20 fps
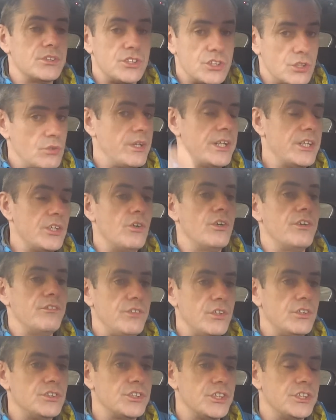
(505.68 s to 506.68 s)
so I know in
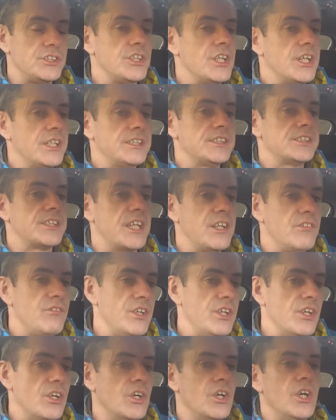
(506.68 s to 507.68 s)
future that you like this kind of
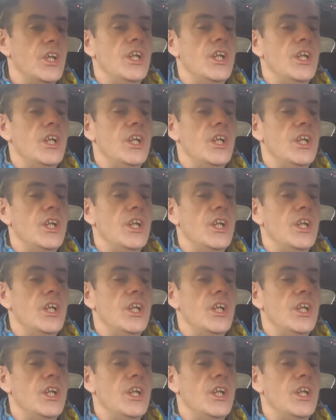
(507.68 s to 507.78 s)
video.